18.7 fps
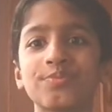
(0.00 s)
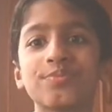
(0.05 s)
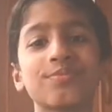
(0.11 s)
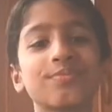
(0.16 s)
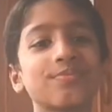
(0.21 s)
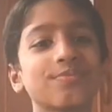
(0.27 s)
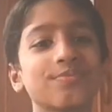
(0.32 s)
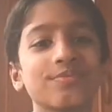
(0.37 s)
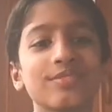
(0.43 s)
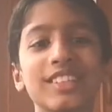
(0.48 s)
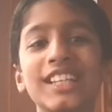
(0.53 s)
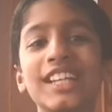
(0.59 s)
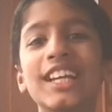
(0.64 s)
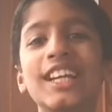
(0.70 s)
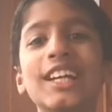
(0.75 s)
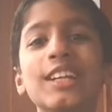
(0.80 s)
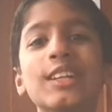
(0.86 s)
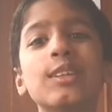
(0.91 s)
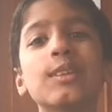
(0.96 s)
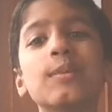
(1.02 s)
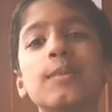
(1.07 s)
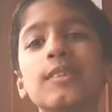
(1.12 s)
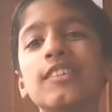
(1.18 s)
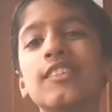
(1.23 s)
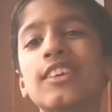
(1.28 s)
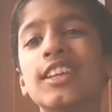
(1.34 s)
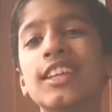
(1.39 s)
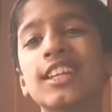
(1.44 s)
It will
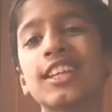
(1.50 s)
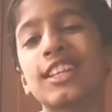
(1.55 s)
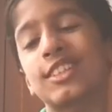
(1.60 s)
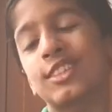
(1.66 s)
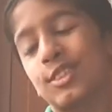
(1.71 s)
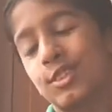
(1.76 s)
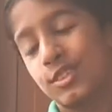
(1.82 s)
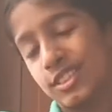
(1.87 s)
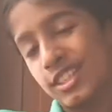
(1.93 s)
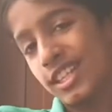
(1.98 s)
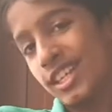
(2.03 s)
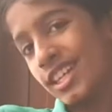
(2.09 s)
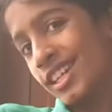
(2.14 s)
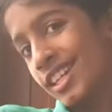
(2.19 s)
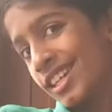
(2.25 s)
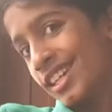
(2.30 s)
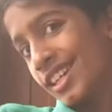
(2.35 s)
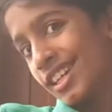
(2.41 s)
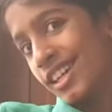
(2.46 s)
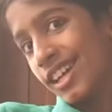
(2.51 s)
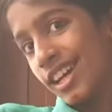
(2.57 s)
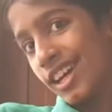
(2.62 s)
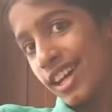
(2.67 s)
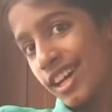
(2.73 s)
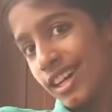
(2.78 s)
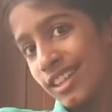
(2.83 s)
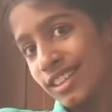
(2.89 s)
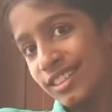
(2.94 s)
be very nice to see.
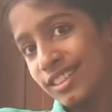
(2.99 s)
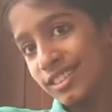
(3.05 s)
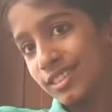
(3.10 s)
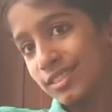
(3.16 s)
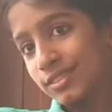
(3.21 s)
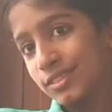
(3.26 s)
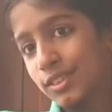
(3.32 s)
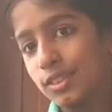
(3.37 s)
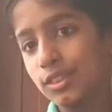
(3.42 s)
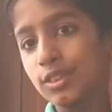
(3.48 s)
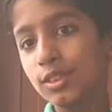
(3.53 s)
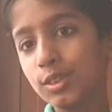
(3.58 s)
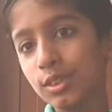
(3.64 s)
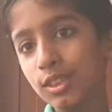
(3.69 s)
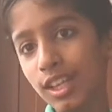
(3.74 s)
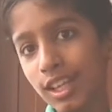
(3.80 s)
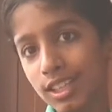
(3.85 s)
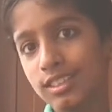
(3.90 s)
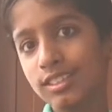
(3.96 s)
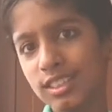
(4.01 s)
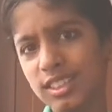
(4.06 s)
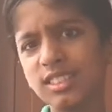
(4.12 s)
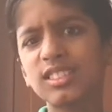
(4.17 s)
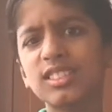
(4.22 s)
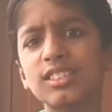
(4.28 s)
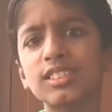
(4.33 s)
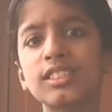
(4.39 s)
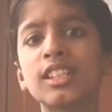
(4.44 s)
And we will do like
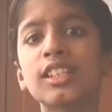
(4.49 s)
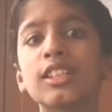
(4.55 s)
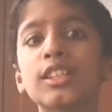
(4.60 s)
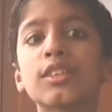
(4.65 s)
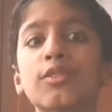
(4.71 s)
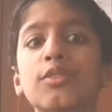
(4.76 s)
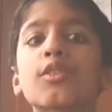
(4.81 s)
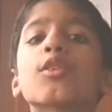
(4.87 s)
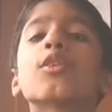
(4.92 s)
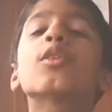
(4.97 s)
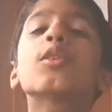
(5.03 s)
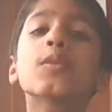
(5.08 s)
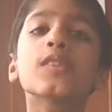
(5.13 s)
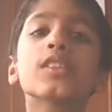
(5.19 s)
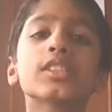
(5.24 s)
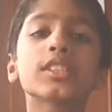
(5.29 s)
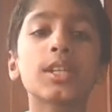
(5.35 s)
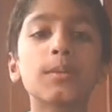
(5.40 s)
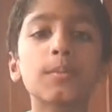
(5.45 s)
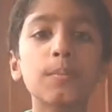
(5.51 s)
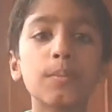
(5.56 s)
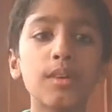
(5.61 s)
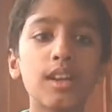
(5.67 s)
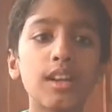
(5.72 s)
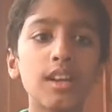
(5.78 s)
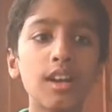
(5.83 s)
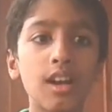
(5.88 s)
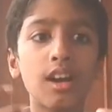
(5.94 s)
this. Then the frog will jump
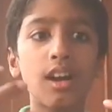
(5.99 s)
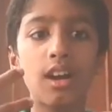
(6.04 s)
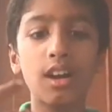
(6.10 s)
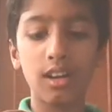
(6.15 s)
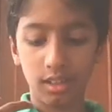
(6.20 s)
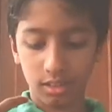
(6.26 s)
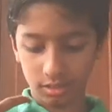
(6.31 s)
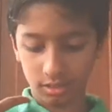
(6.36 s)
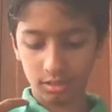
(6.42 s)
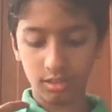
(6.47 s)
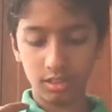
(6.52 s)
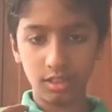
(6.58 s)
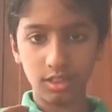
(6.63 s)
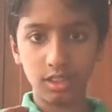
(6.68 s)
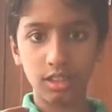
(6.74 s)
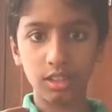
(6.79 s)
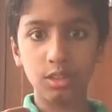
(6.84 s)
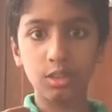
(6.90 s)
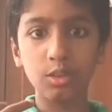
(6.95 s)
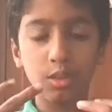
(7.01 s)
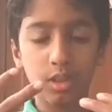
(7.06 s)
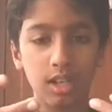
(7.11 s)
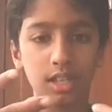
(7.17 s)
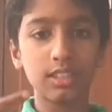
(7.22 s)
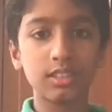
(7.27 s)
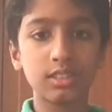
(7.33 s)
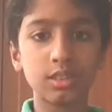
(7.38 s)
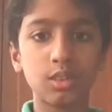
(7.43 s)
to
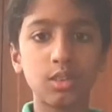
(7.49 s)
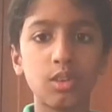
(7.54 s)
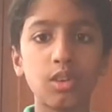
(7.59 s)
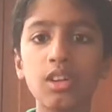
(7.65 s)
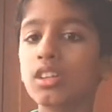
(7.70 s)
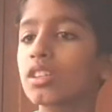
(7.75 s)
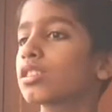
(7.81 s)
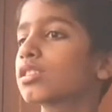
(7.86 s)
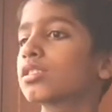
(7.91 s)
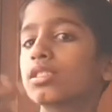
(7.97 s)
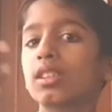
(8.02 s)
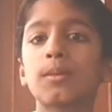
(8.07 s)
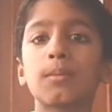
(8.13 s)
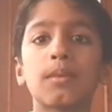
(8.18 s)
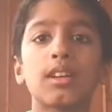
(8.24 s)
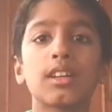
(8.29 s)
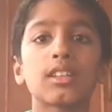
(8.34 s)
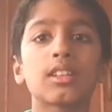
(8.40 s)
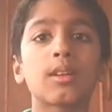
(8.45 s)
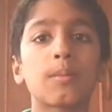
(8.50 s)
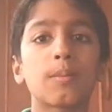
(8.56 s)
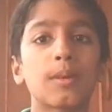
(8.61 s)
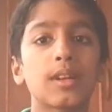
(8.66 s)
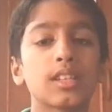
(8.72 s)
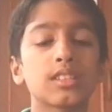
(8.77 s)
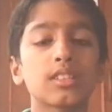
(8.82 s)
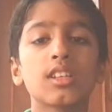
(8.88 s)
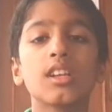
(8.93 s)
us or some other
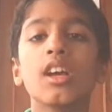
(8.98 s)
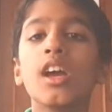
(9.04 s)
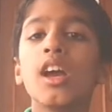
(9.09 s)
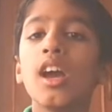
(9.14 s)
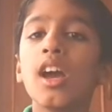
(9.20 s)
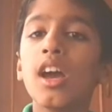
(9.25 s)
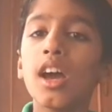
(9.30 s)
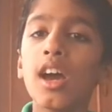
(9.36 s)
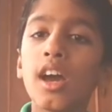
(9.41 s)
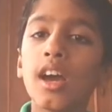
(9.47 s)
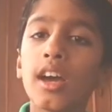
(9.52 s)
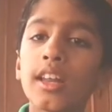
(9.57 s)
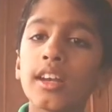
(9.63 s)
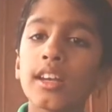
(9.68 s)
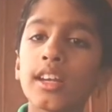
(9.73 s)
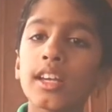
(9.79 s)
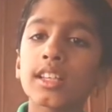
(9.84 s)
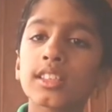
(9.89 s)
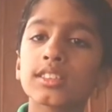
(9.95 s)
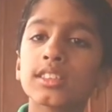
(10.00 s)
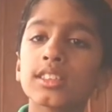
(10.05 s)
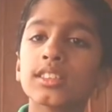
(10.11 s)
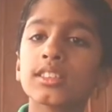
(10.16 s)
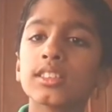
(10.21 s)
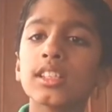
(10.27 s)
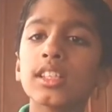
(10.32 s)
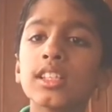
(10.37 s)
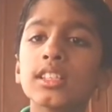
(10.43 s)
place. And next
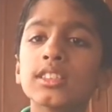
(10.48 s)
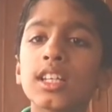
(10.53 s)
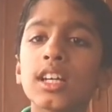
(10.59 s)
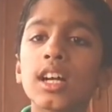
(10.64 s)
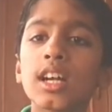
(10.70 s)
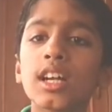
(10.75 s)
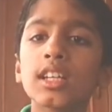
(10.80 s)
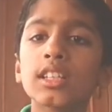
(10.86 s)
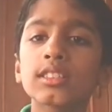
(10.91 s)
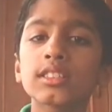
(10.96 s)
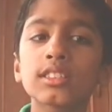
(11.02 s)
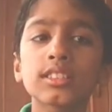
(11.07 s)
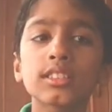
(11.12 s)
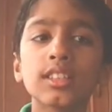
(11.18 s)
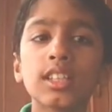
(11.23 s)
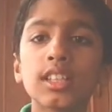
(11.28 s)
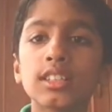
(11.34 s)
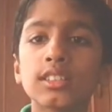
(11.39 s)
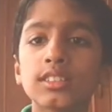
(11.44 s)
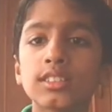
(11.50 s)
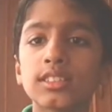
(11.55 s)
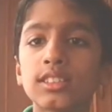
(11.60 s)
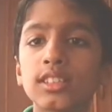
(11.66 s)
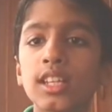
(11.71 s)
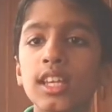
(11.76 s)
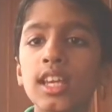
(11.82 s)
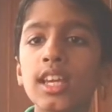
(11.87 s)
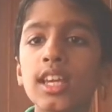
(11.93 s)
is lizards, then
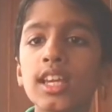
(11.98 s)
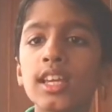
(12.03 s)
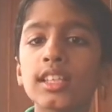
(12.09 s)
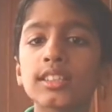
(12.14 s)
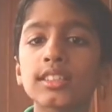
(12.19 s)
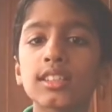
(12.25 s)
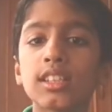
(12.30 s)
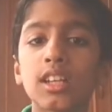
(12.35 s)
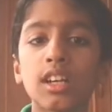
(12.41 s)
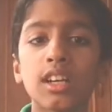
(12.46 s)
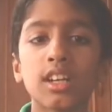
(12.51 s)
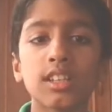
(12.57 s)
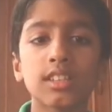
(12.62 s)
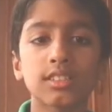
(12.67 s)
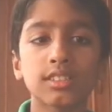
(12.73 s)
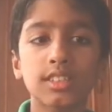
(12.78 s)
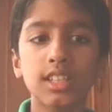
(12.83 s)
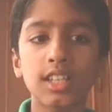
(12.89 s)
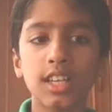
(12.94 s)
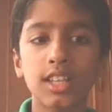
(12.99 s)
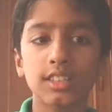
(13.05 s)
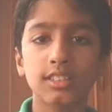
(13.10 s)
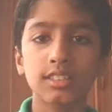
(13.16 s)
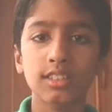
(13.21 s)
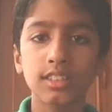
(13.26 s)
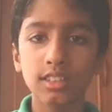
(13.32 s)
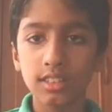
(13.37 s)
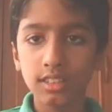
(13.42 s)
snakes. Snakes.